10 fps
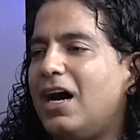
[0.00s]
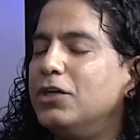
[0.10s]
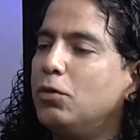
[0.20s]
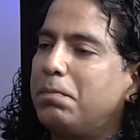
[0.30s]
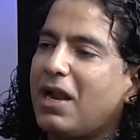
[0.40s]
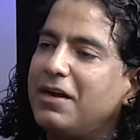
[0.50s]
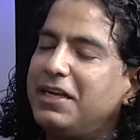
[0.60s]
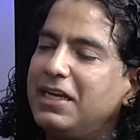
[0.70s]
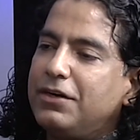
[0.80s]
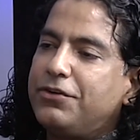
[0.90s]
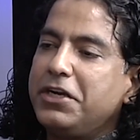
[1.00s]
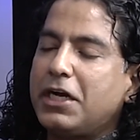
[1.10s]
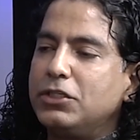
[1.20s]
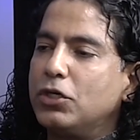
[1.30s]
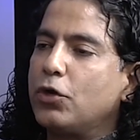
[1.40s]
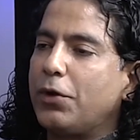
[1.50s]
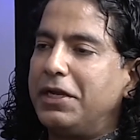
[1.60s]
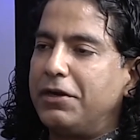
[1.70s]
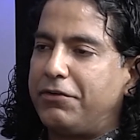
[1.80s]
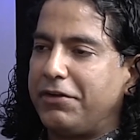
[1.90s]
are you planting a tree or are you
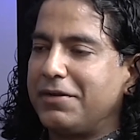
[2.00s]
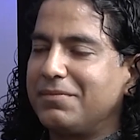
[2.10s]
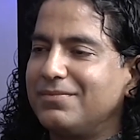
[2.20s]
growing a tree?